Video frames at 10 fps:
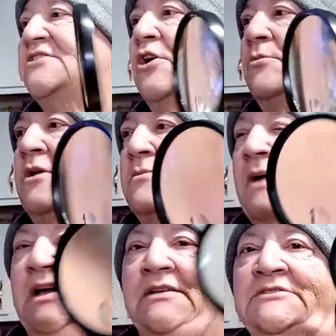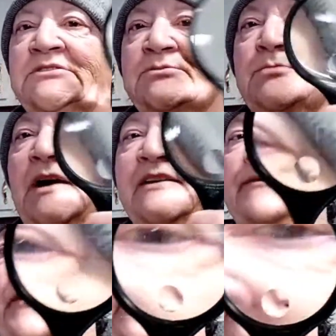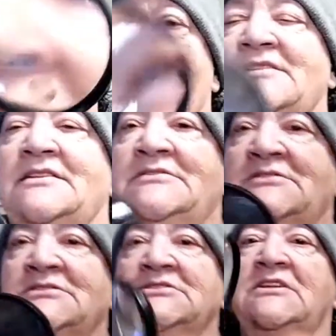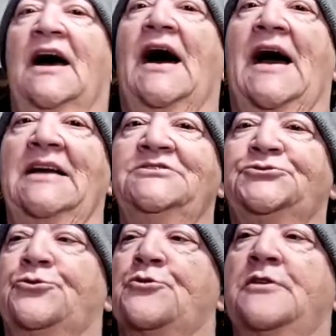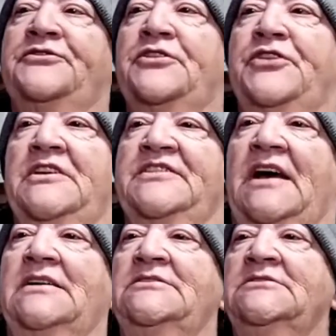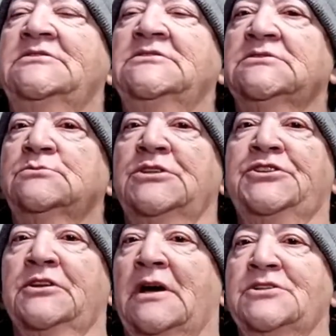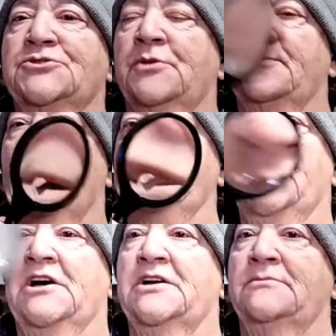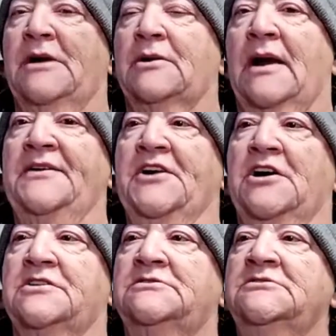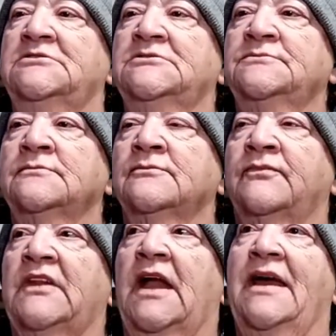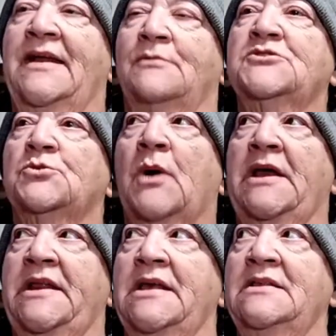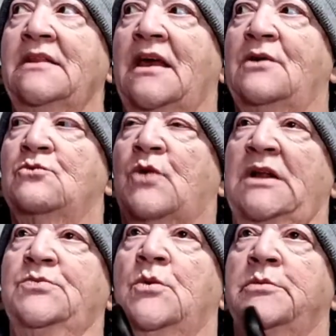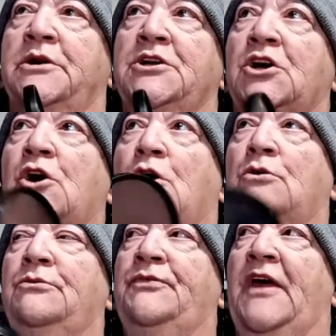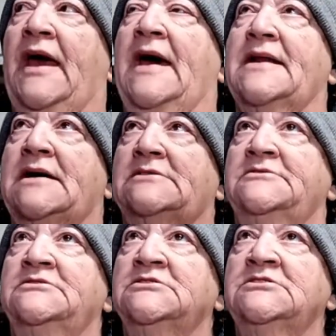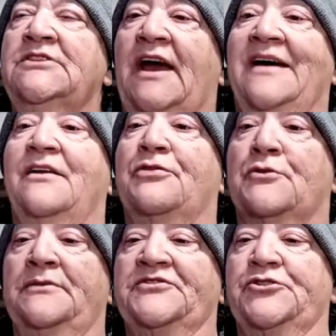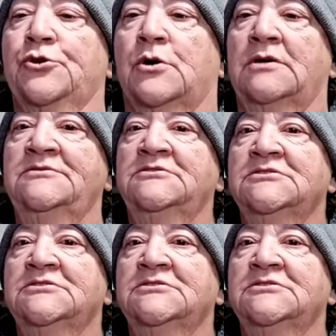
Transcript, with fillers: know me and my magnifying glass. I thrifted this. I went to lunch with my daughter and my granddaughter, and I was waiting. And right where we were going to go, they had a they had a thrift store,